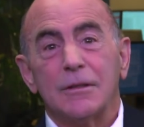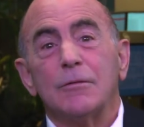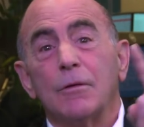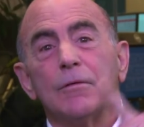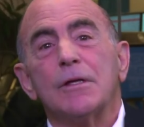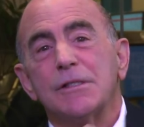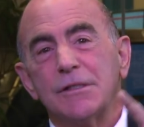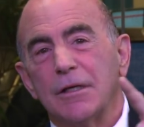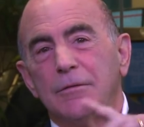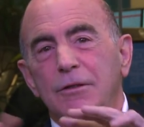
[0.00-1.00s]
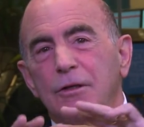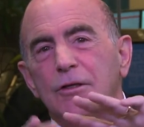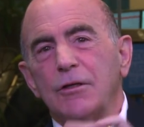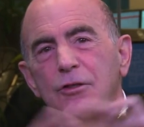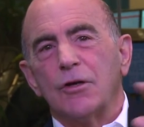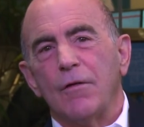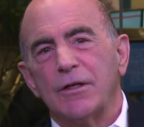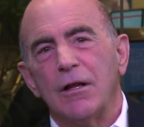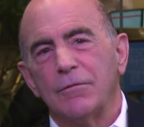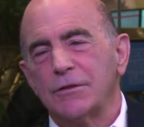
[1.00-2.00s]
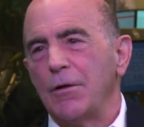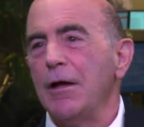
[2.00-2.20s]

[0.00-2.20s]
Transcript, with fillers: this is uh, you, you, can turn off the television.